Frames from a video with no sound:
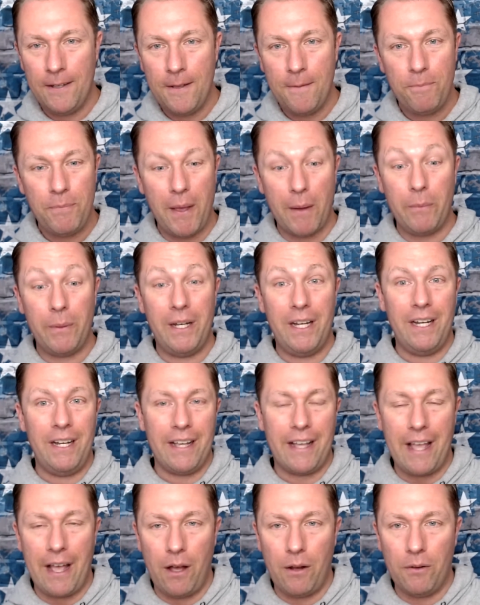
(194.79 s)
that we didn't
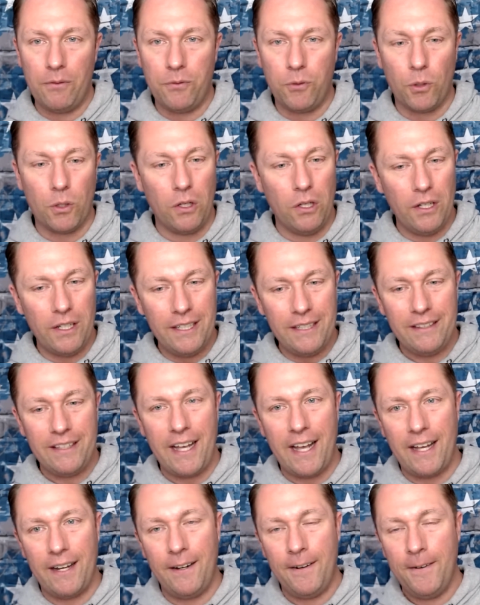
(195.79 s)
account for. Look at
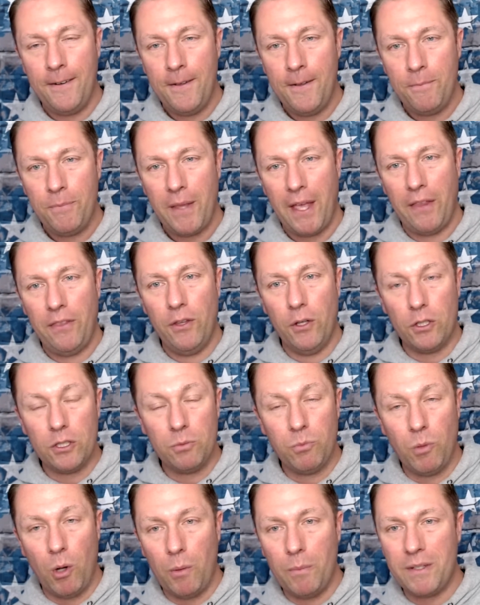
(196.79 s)
that and those
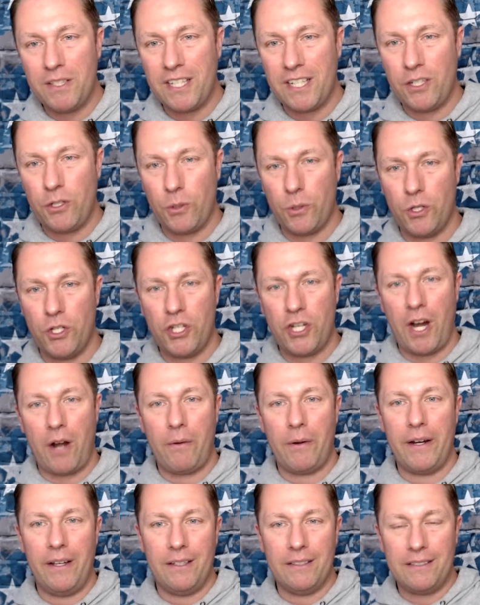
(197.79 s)
moments as your
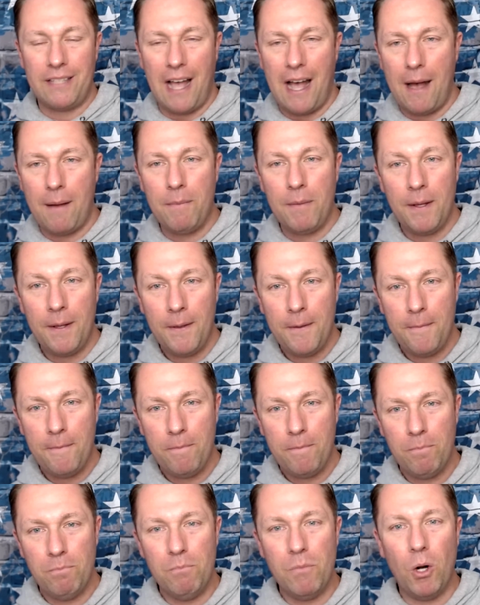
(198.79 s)
cherry on top
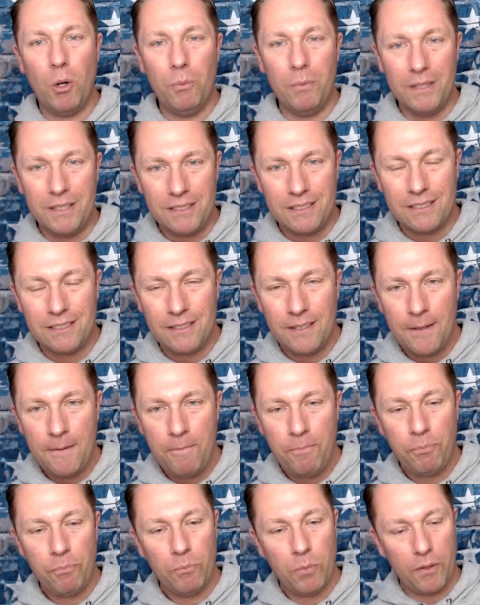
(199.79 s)
moments.
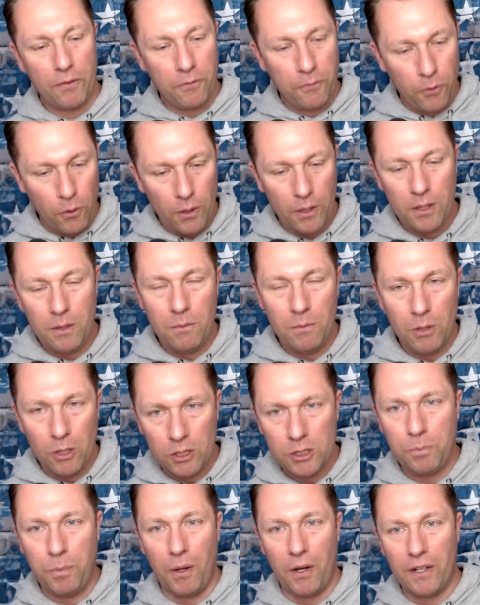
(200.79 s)
But for the
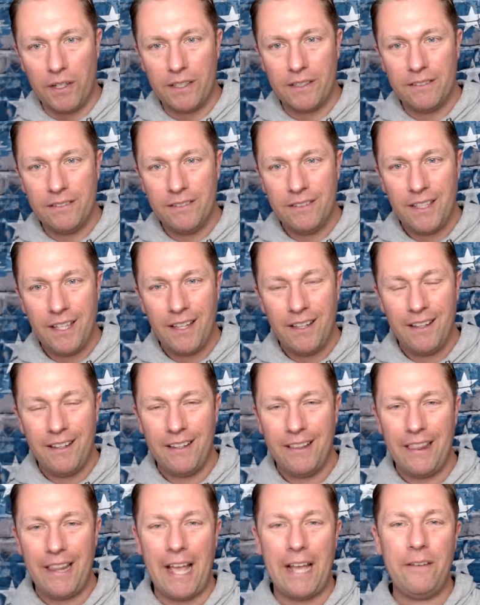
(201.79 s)
most part,
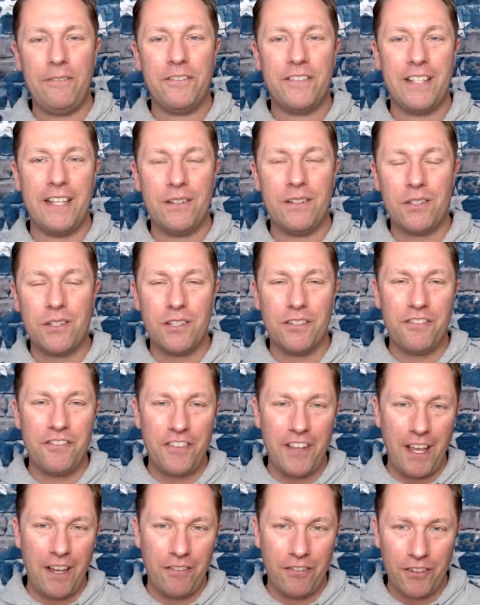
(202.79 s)
life tends to
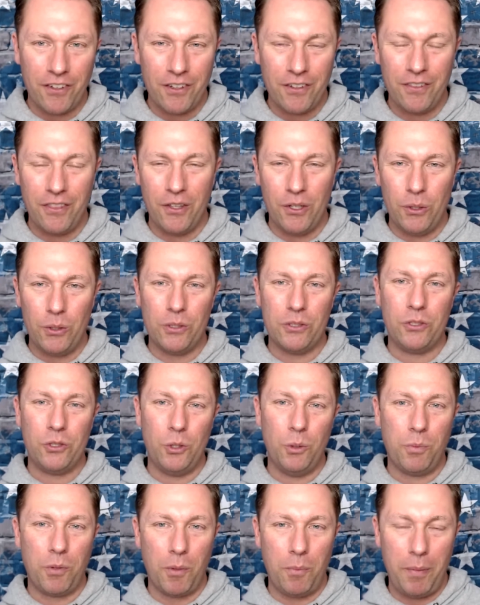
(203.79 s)
favor those
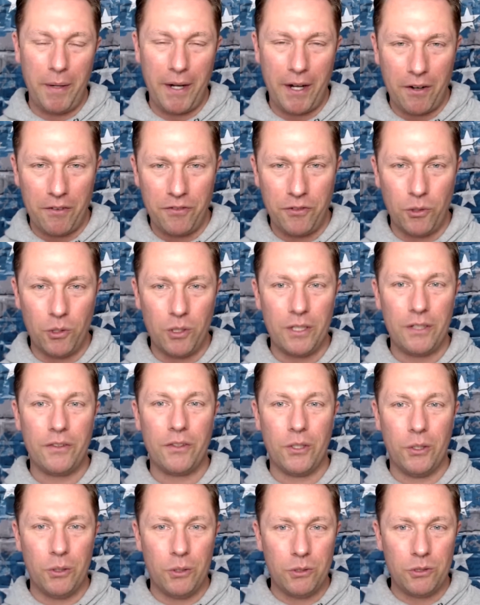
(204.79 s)
who prepare for it,
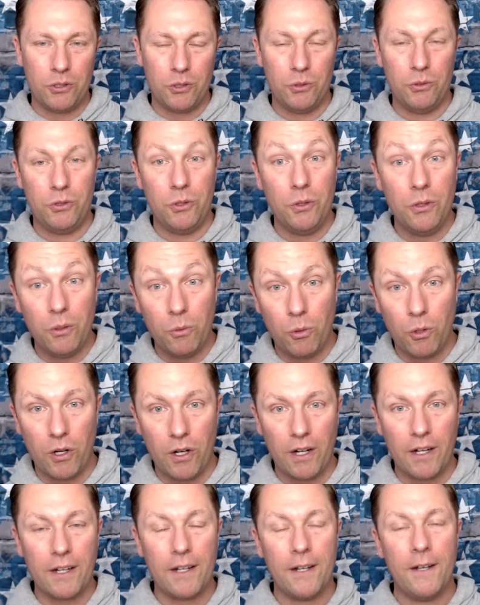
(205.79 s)
those who do the
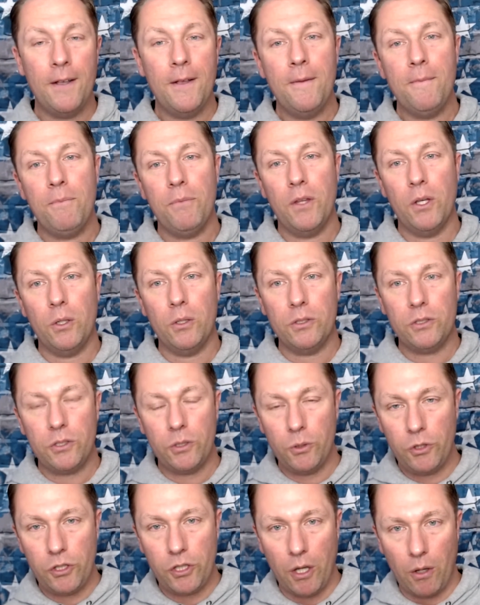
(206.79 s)
work, those who
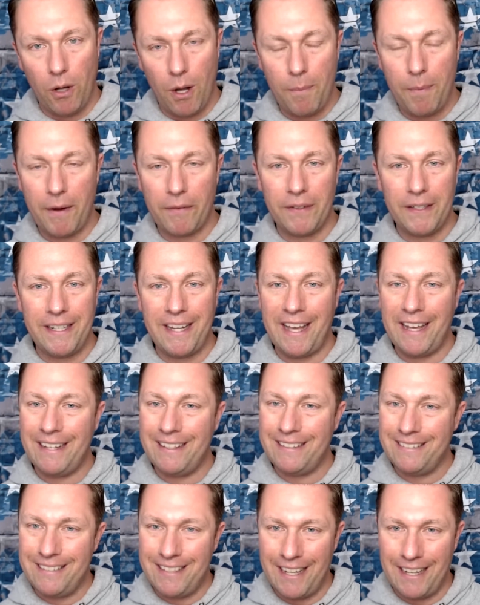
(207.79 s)
show up every day
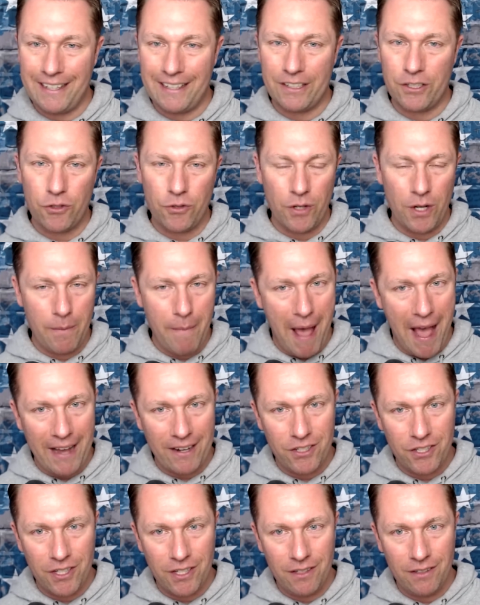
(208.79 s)
and take extreme
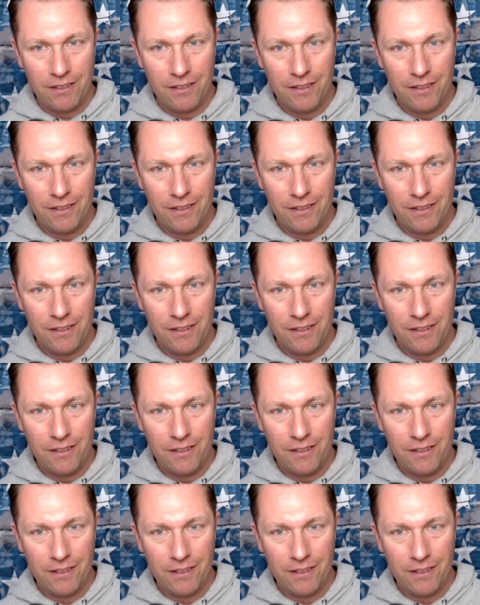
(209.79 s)
action,